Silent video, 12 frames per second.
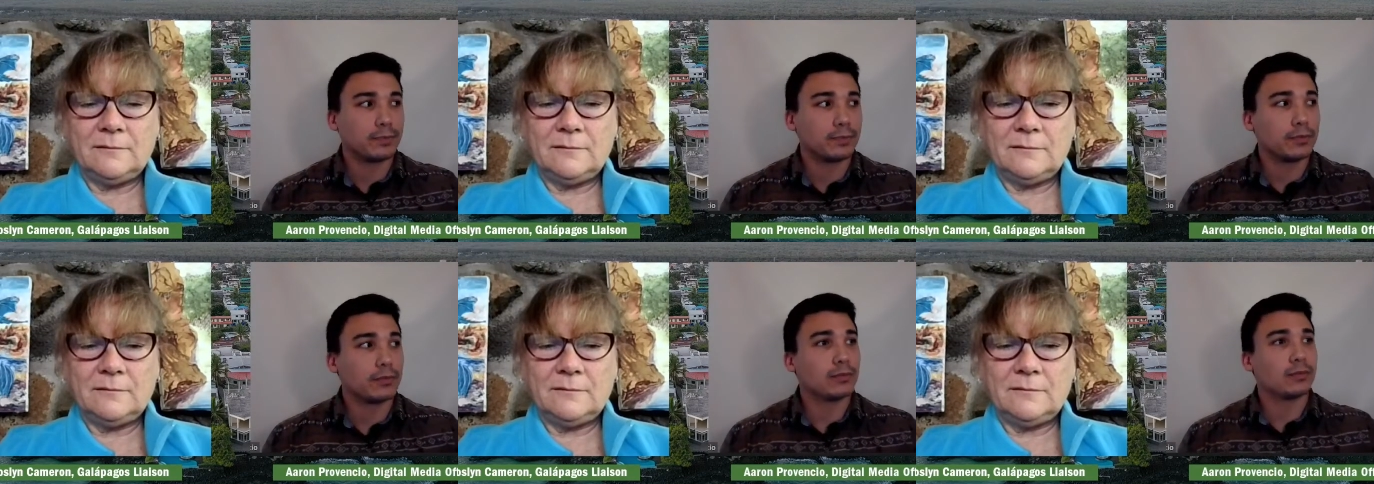
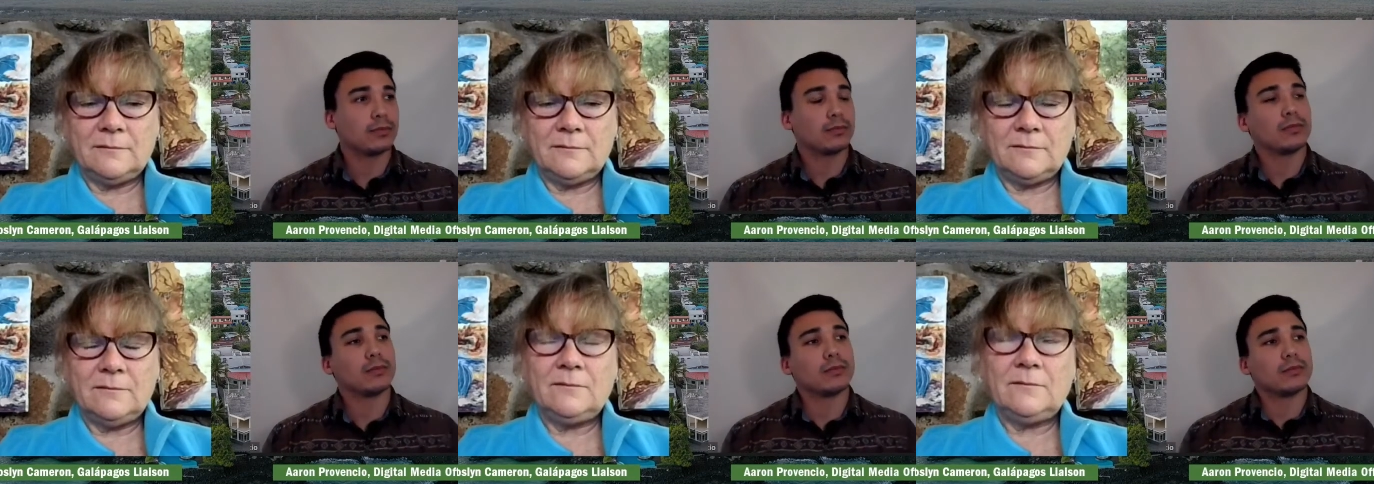
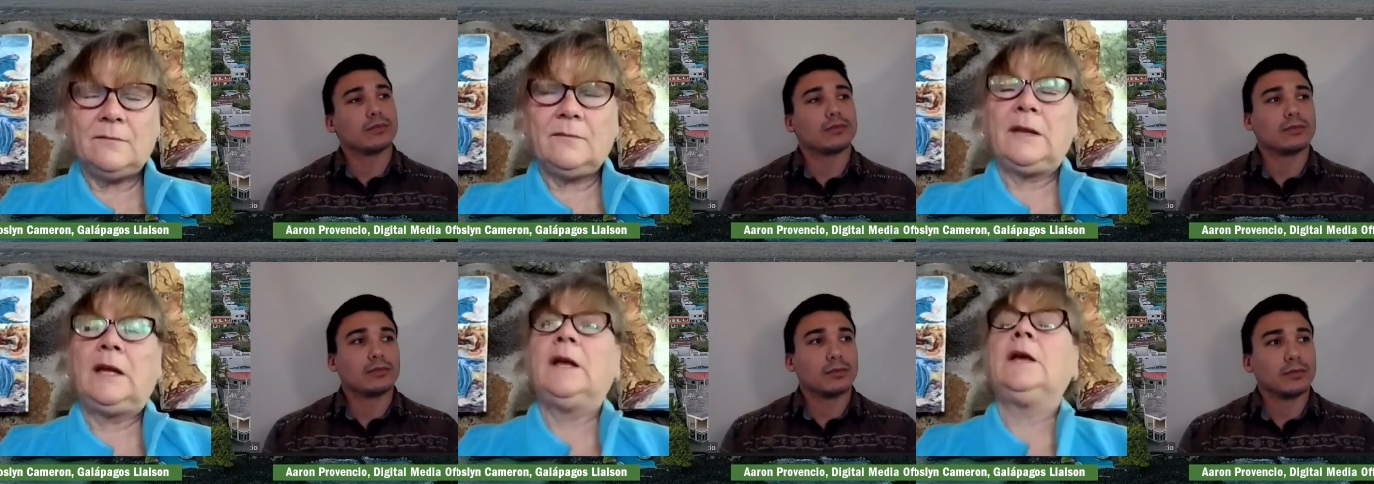
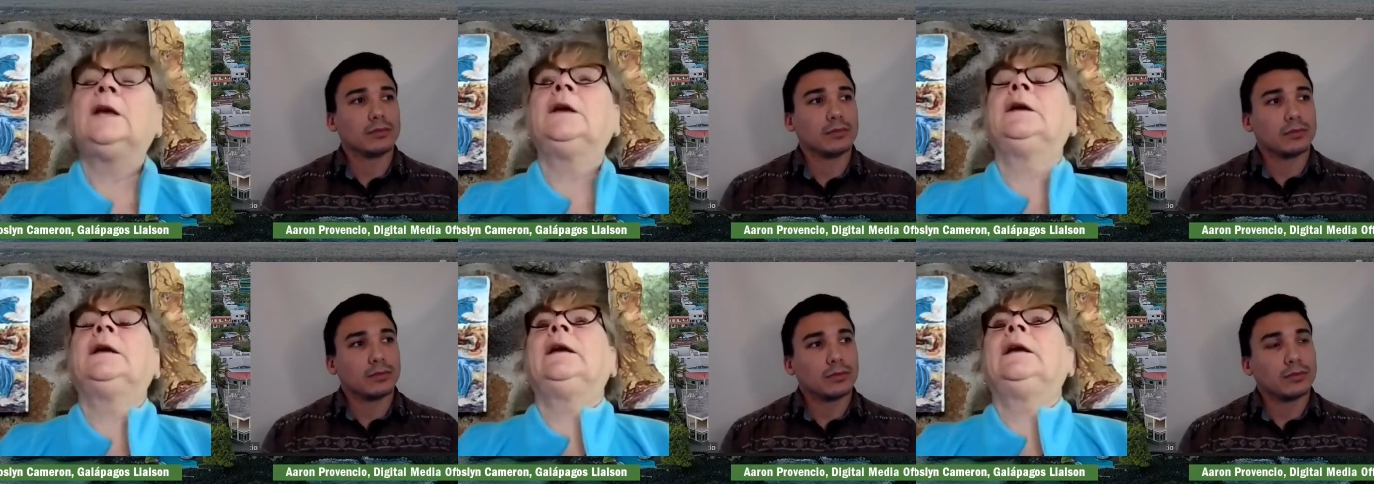
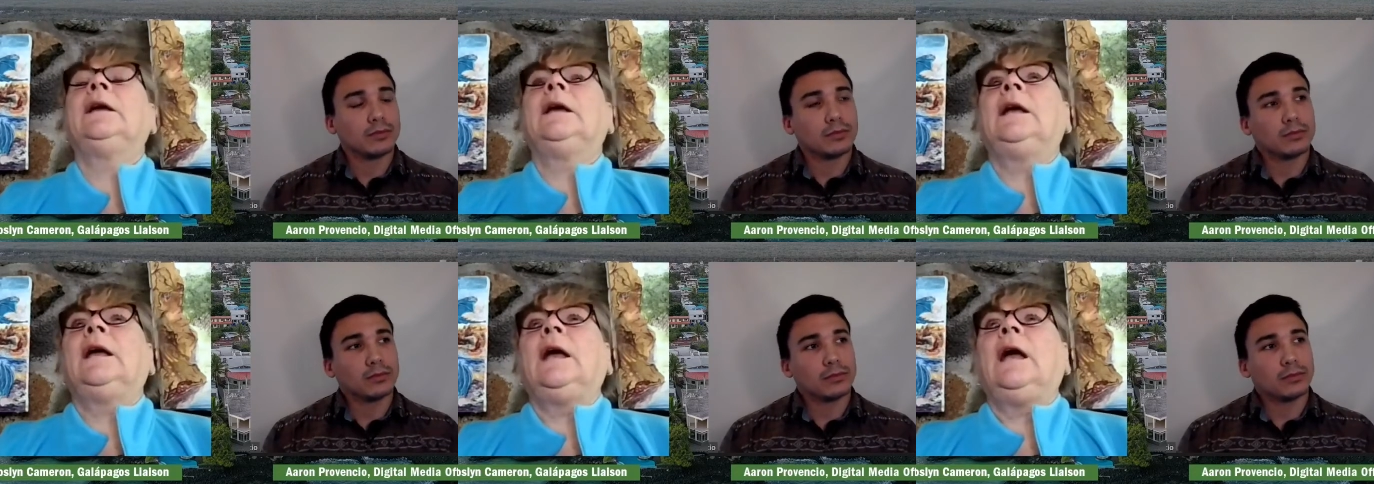
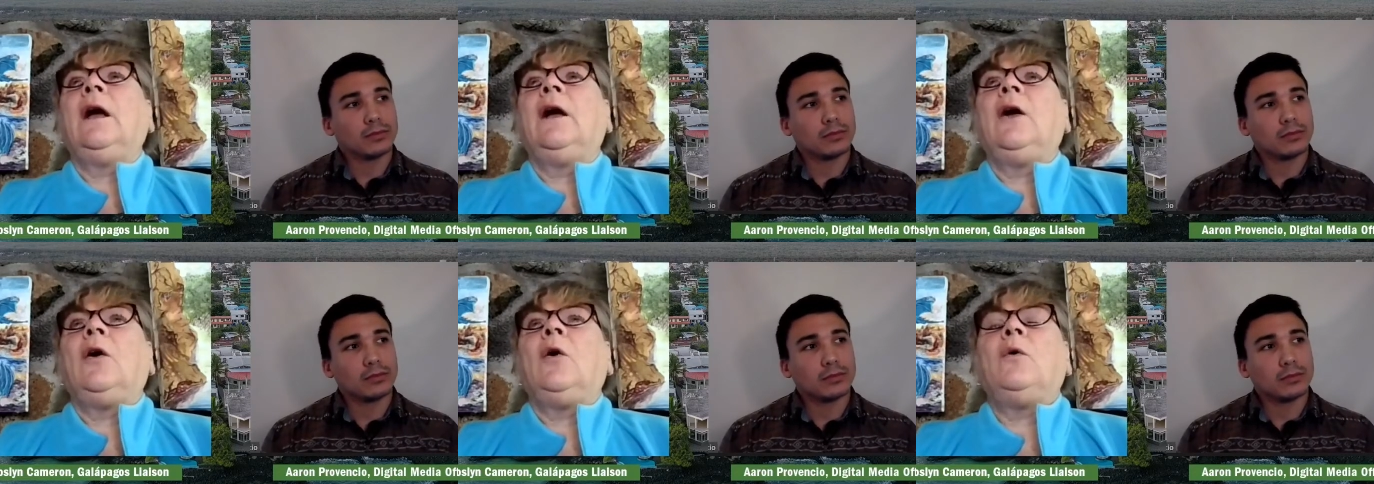(silence)